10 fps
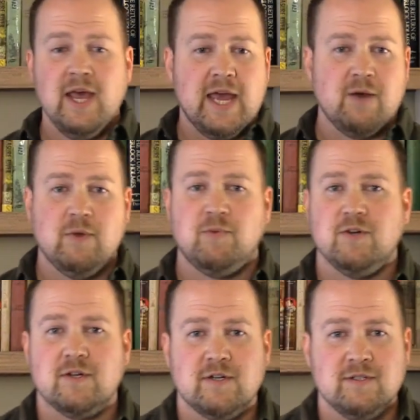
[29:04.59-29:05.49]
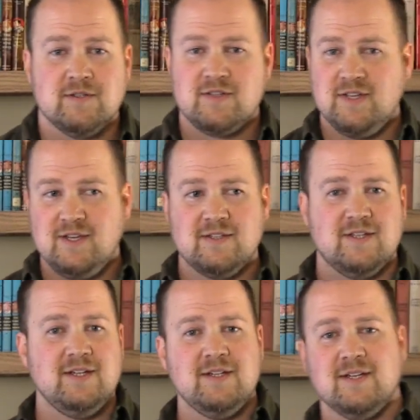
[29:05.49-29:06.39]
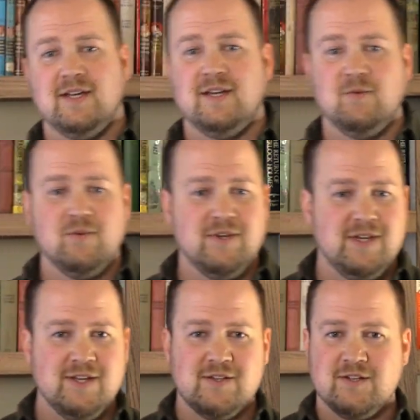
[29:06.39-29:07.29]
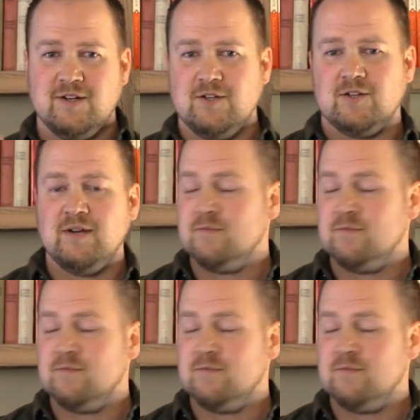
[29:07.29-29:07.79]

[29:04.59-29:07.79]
And we put our skis in and we started driving.